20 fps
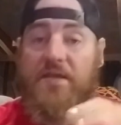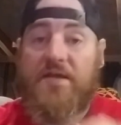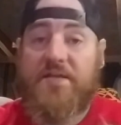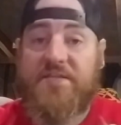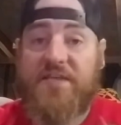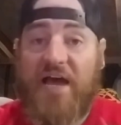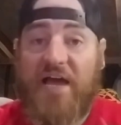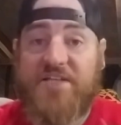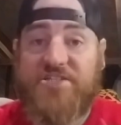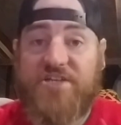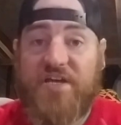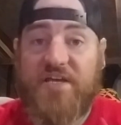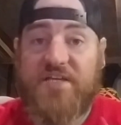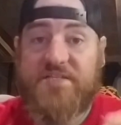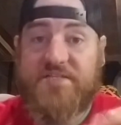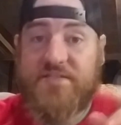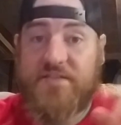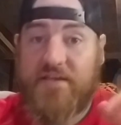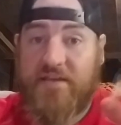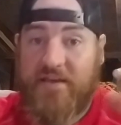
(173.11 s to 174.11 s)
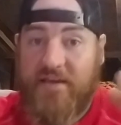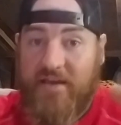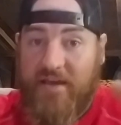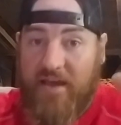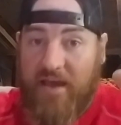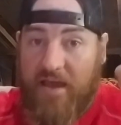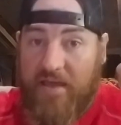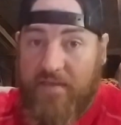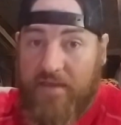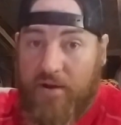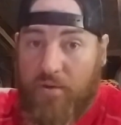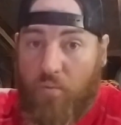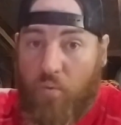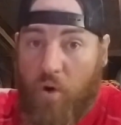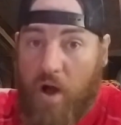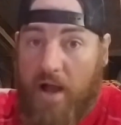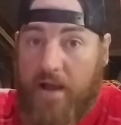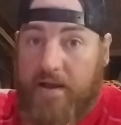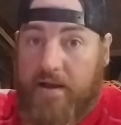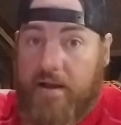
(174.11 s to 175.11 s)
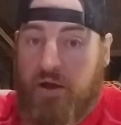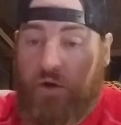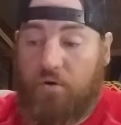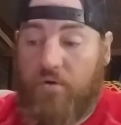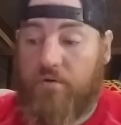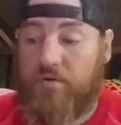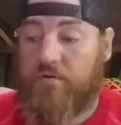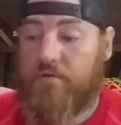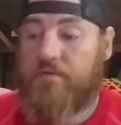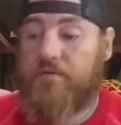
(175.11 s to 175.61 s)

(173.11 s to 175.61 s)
digest, and then walk it out.